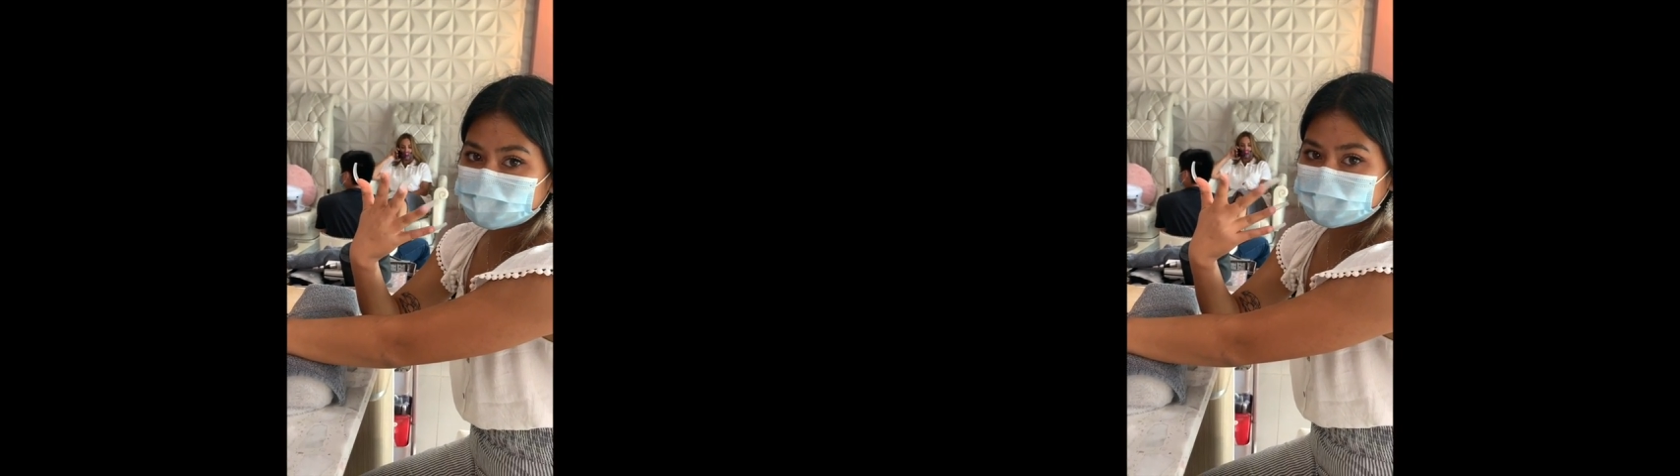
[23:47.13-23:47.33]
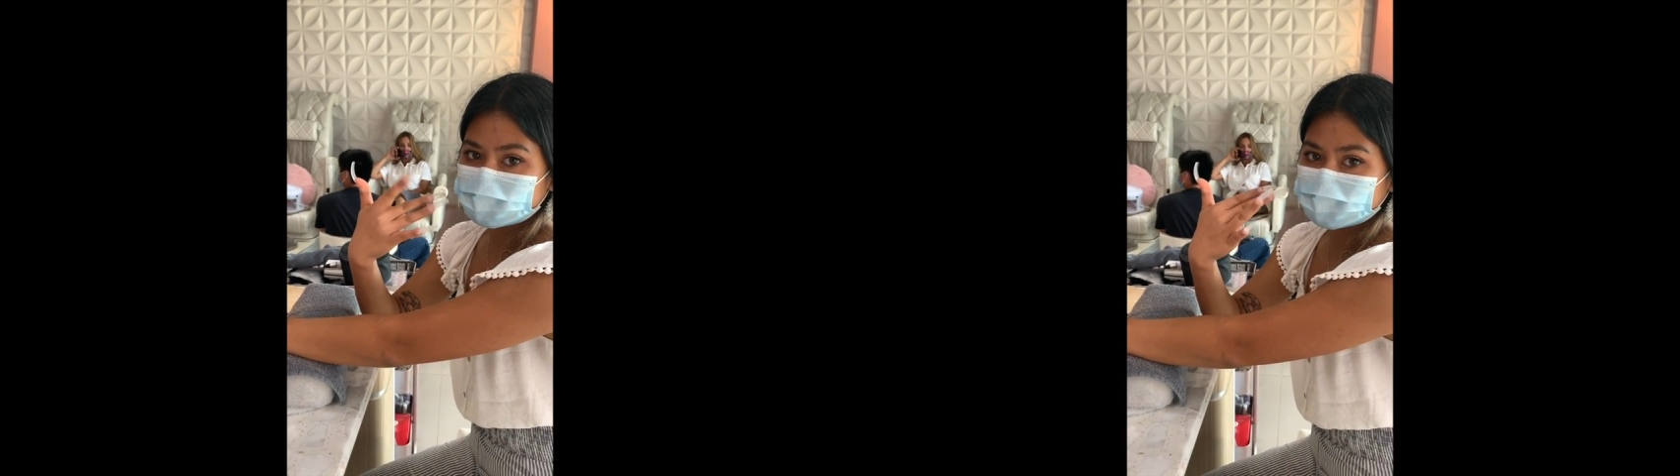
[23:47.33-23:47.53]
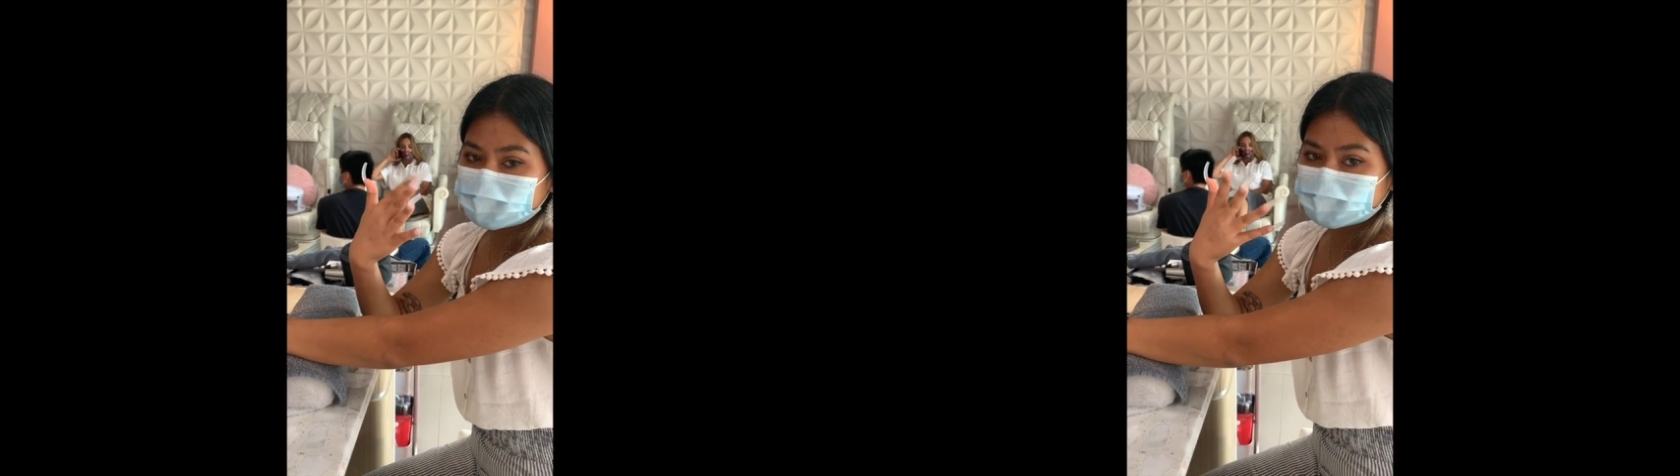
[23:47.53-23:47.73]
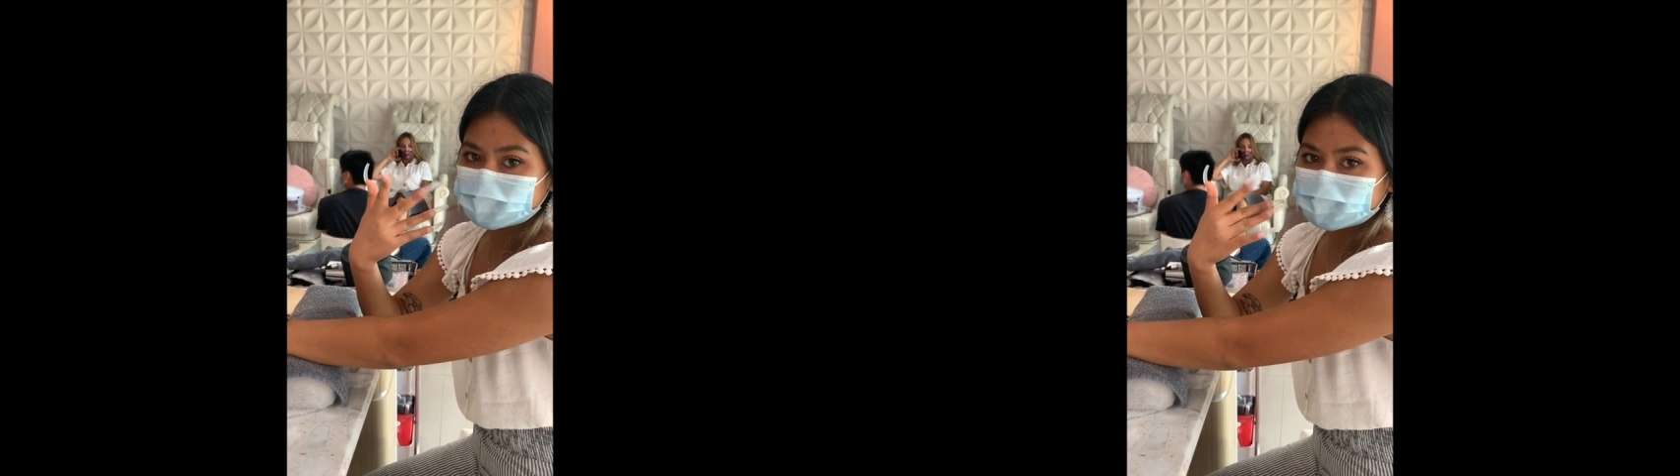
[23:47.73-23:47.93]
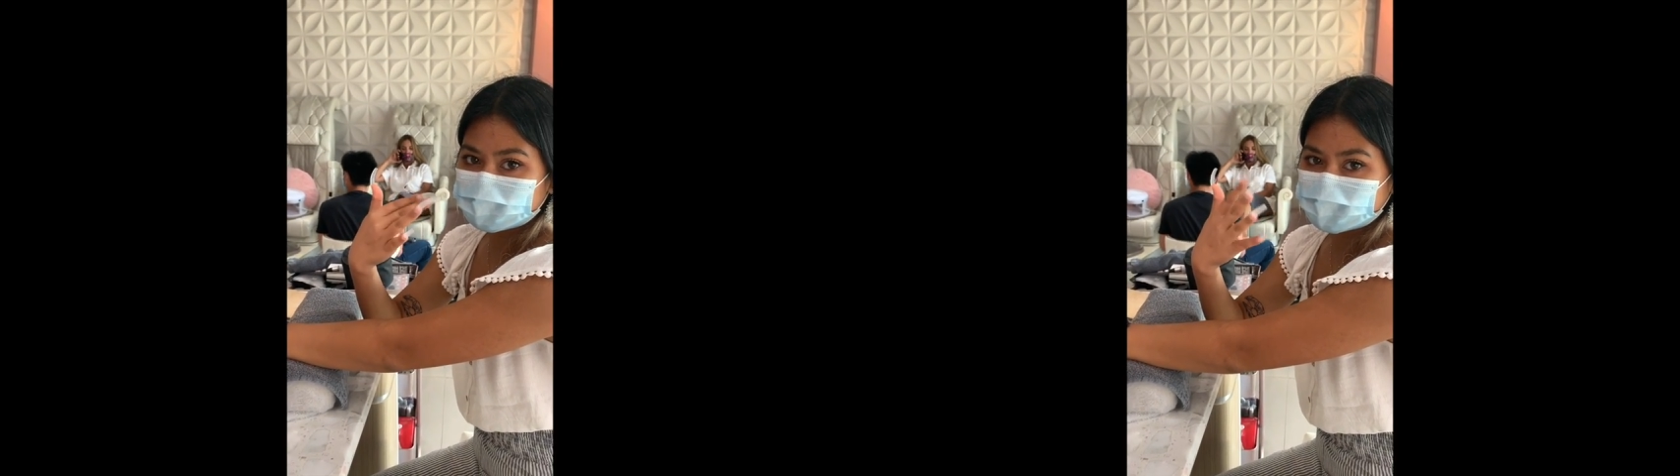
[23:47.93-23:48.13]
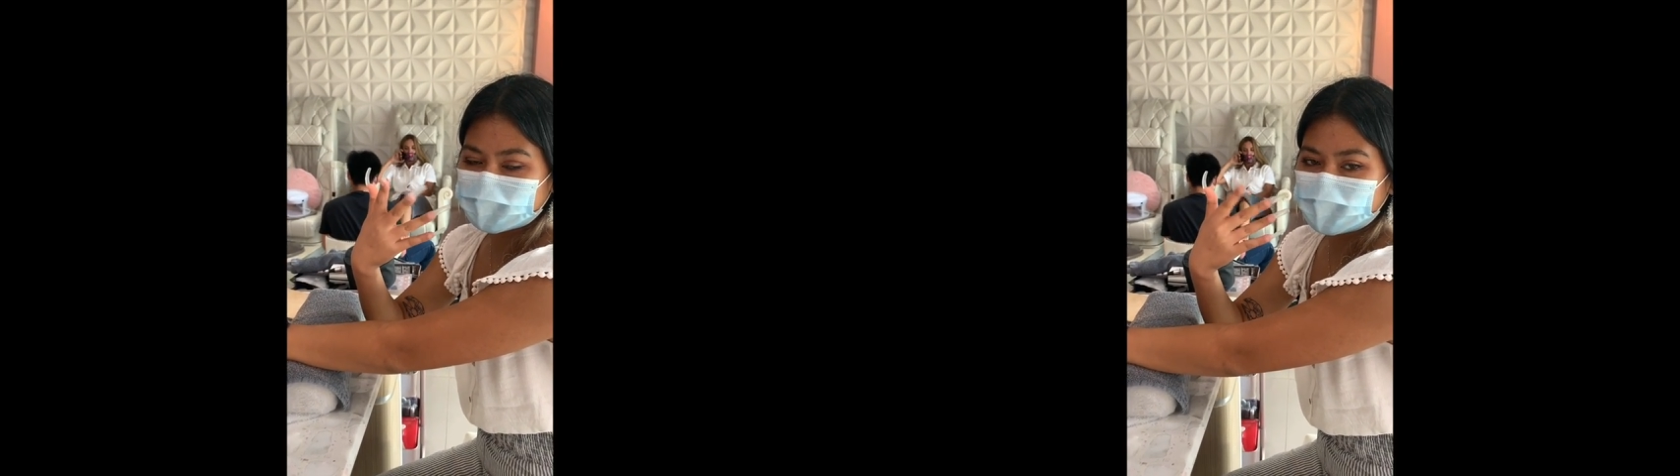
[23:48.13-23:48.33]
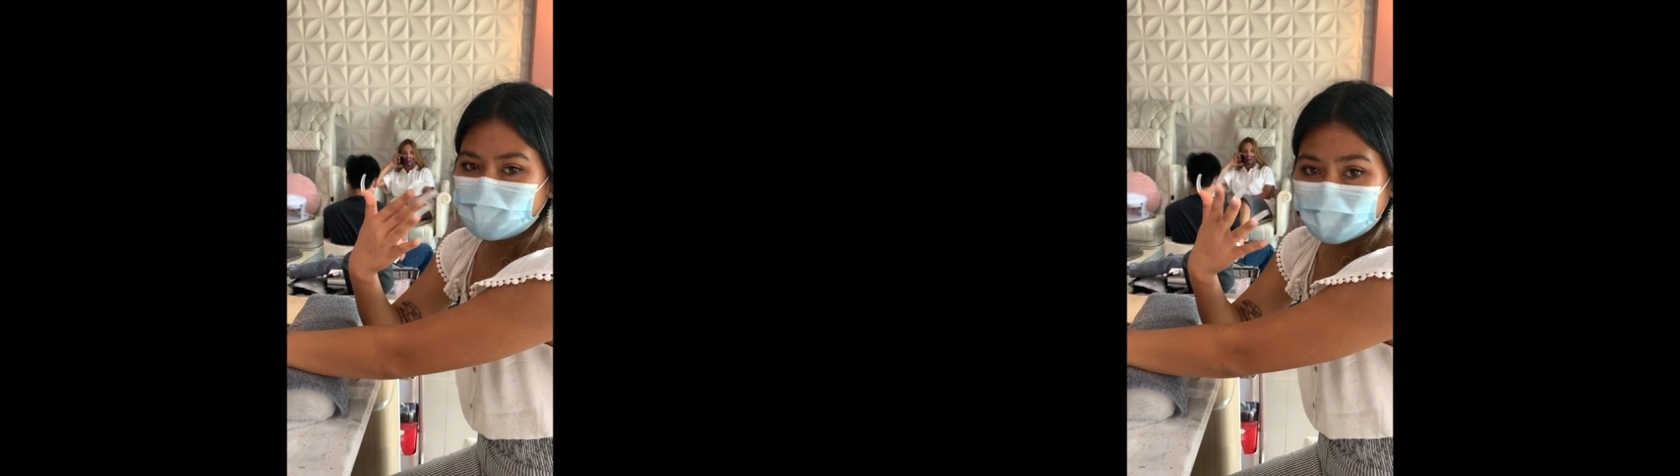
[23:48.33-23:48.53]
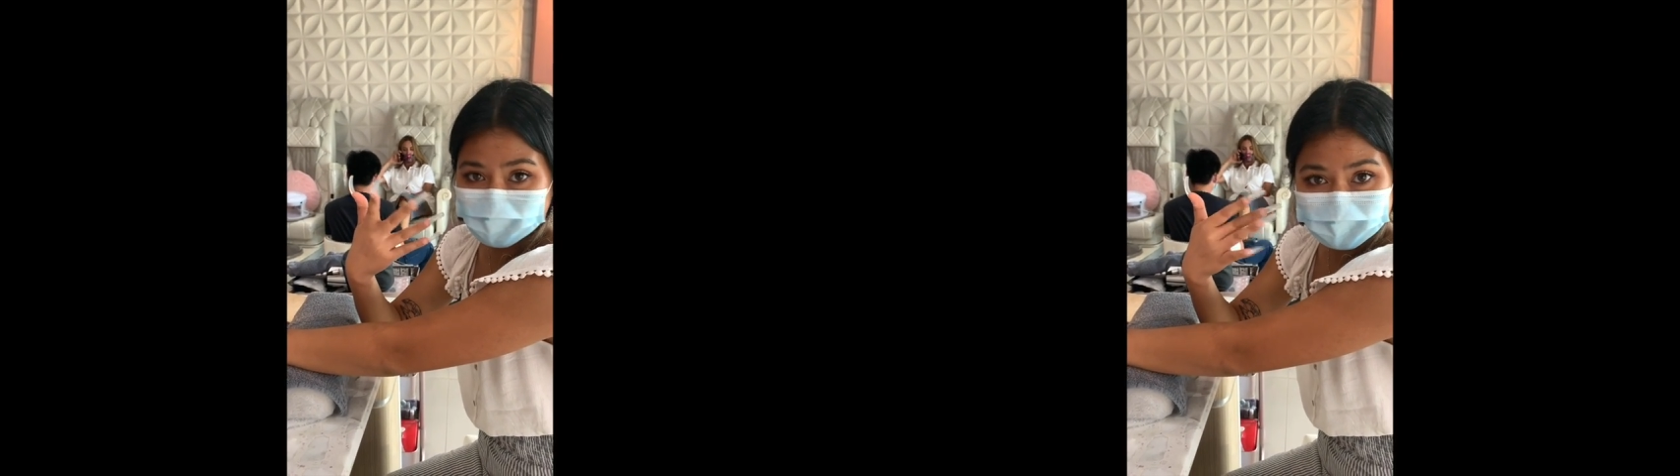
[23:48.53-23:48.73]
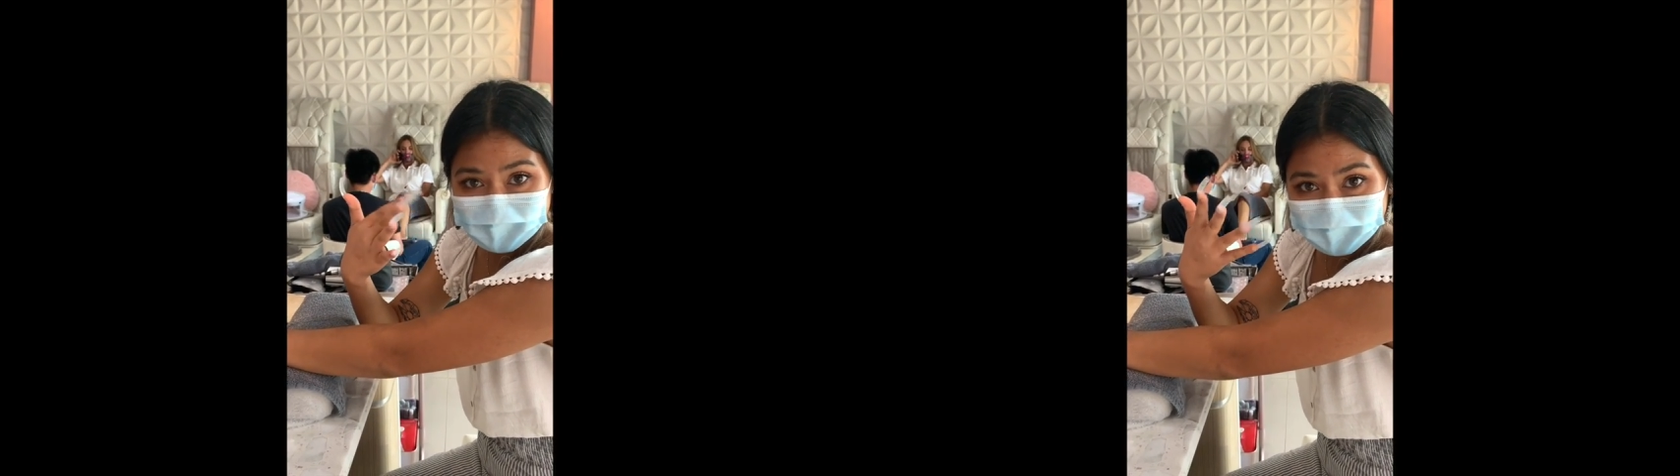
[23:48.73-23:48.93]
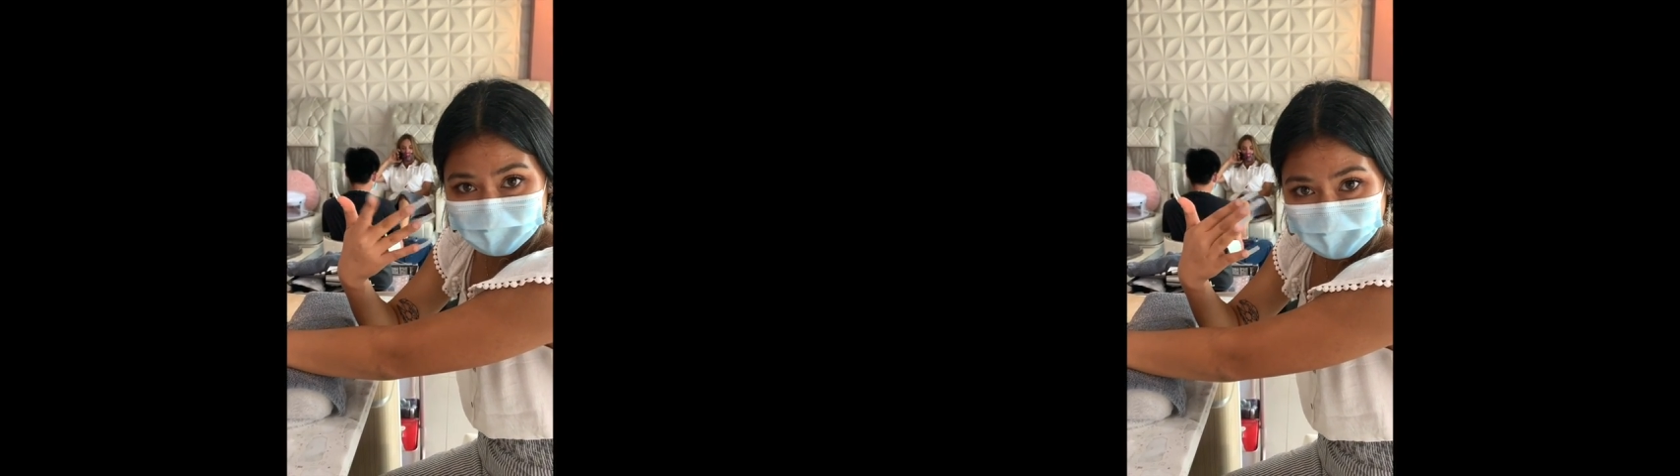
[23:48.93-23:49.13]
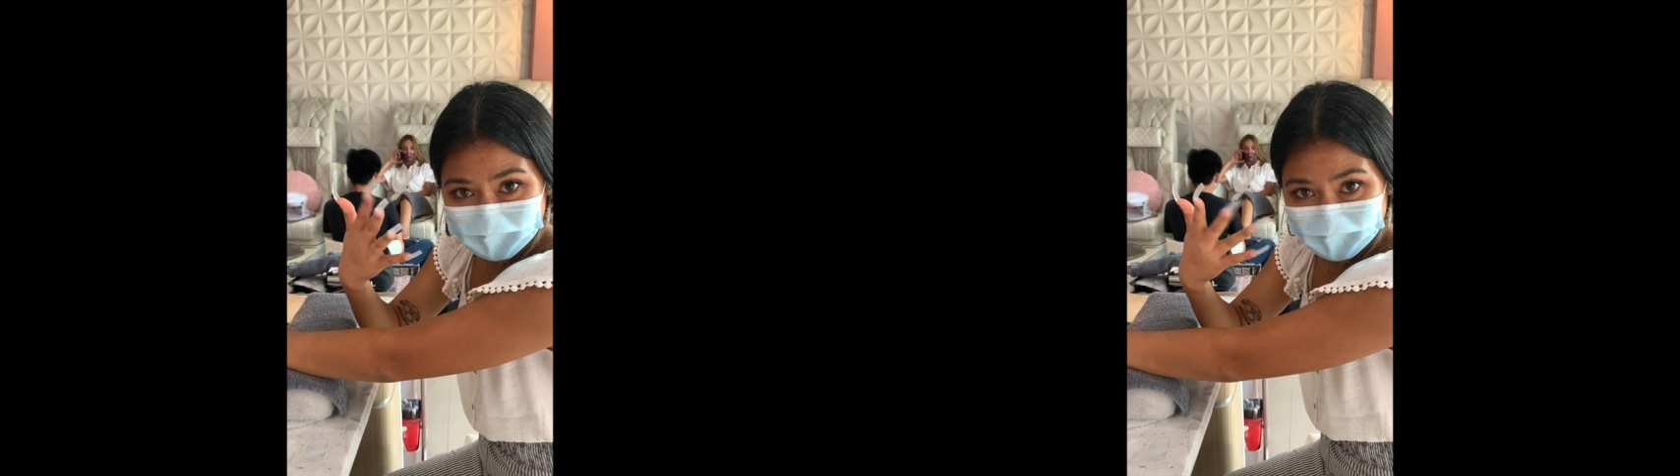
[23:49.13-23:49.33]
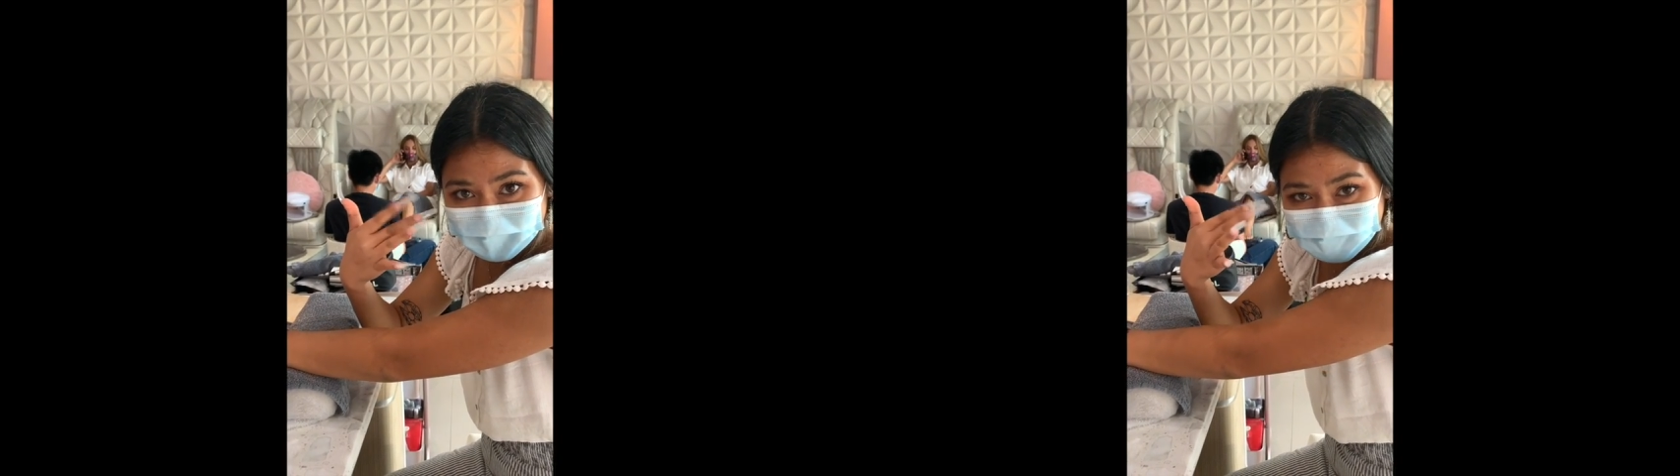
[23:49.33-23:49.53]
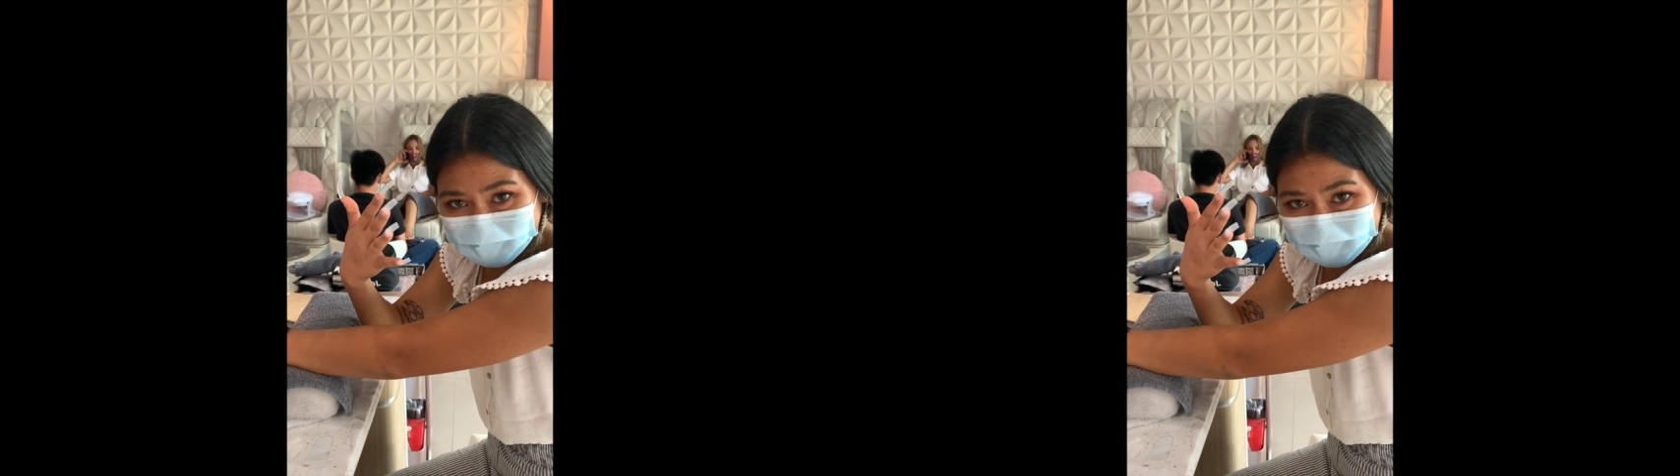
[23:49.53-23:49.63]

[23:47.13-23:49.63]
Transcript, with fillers: Go. What's up, y'all?